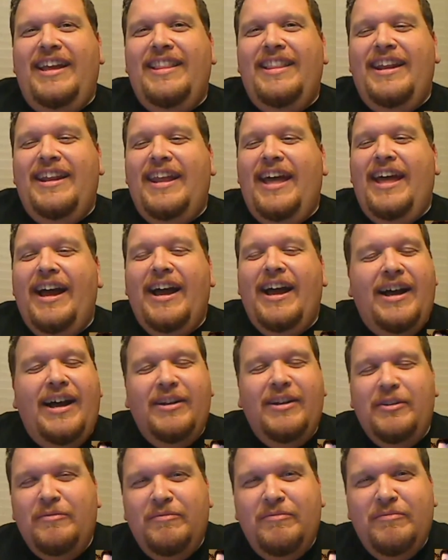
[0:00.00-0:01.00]
And then
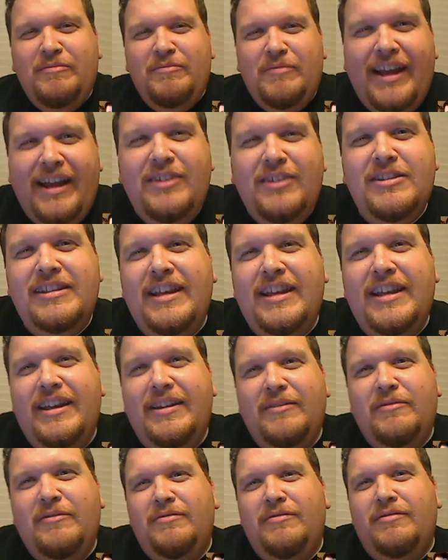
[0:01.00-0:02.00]
I used
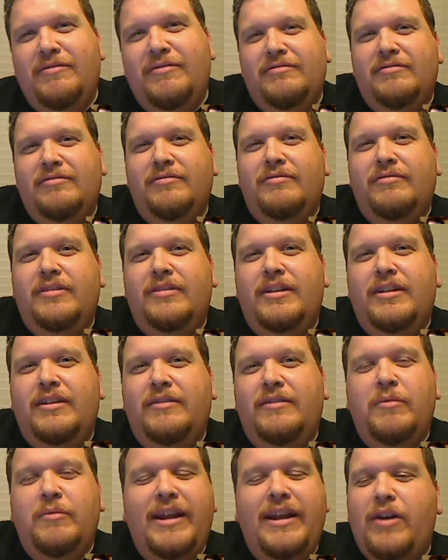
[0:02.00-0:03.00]
to,
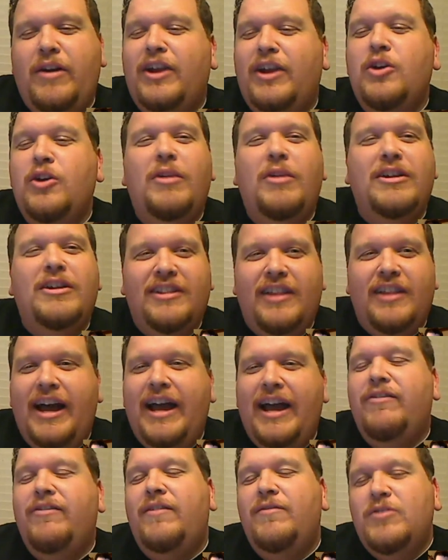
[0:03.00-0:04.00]
whenever I couldn't watch it
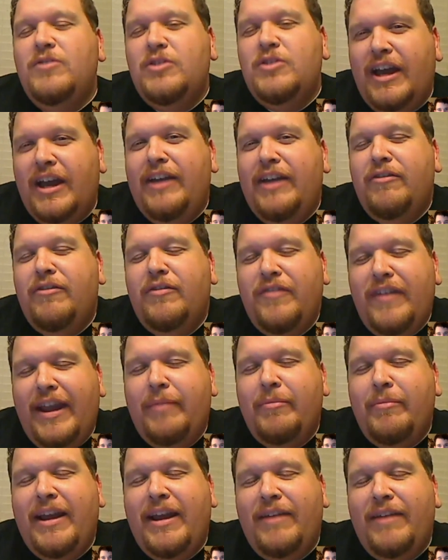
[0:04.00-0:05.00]
live, I have a
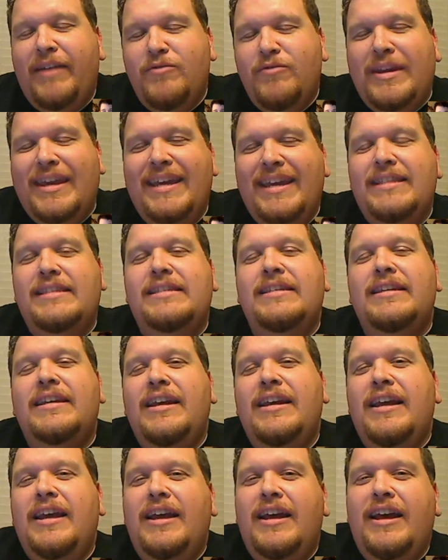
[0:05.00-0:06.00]
family, I have 2 kids,
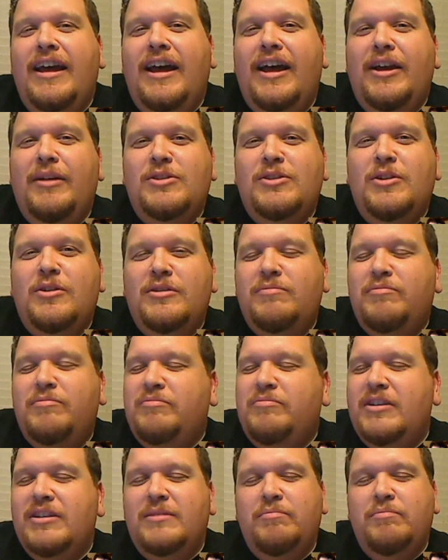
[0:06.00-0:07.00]
so it's
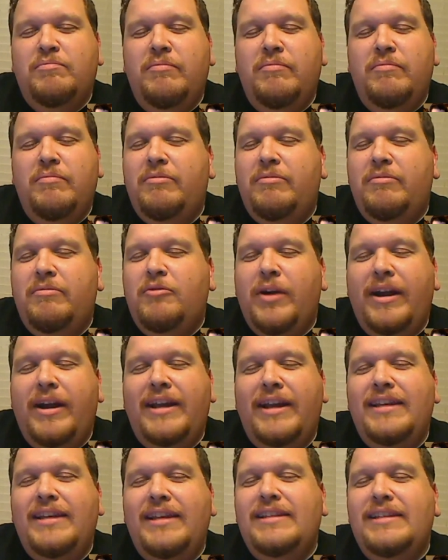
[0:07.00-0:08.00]
just
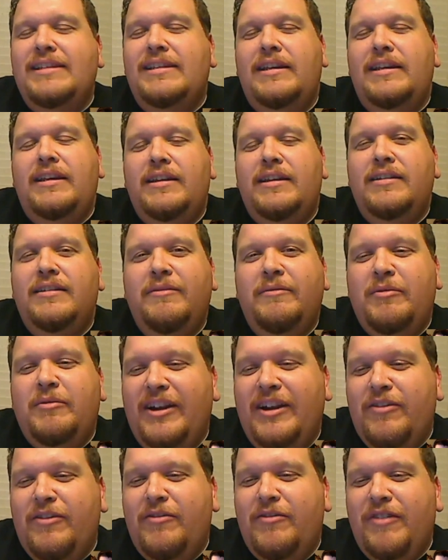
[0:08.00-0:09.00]
crazy
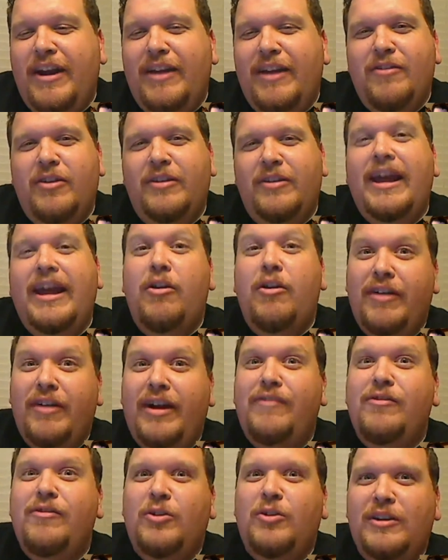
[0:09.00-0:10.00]
when we're here. I have a
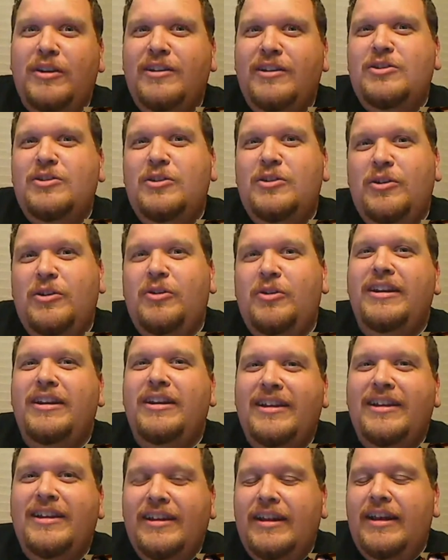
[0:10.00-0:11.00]
5-year-old and a
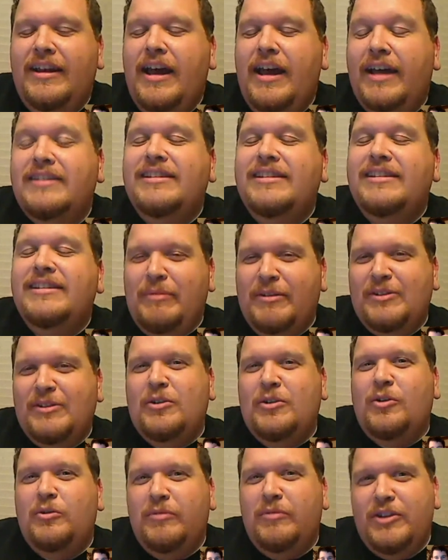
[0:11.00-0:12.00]
2-year-old and a
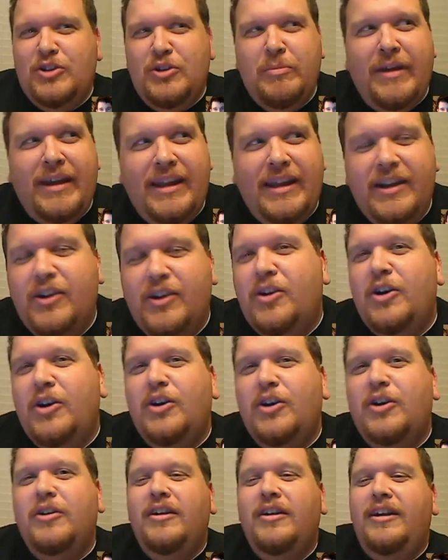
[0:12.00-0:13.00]
6-month-old, which you may
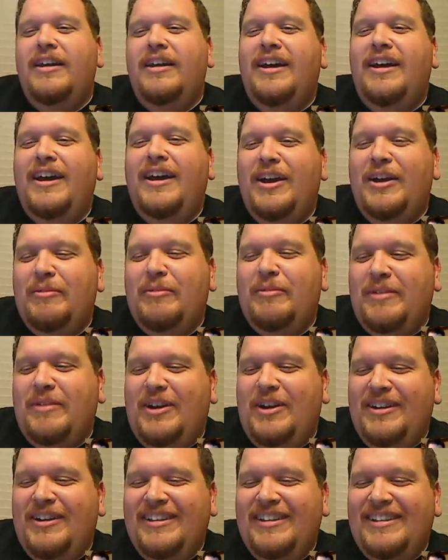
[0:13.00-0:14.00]
hear her
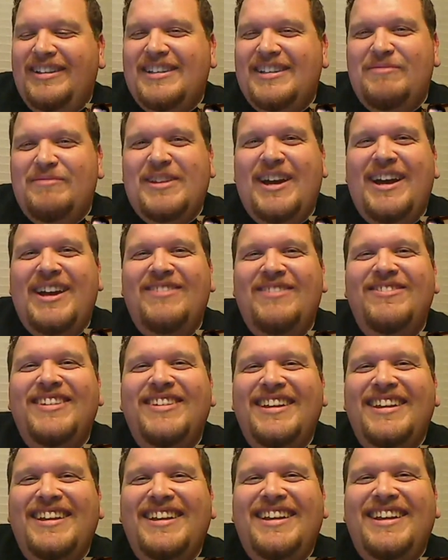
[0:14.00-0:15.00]

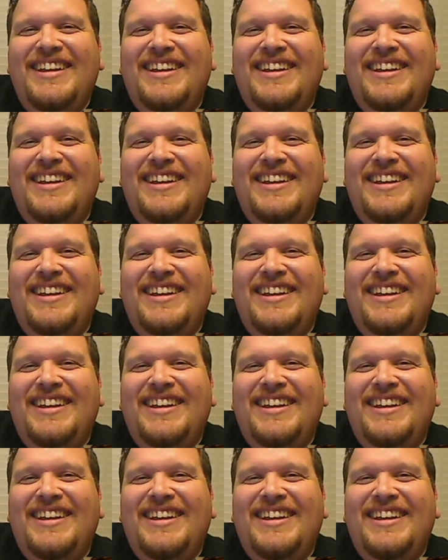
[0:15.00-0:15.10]
sometime.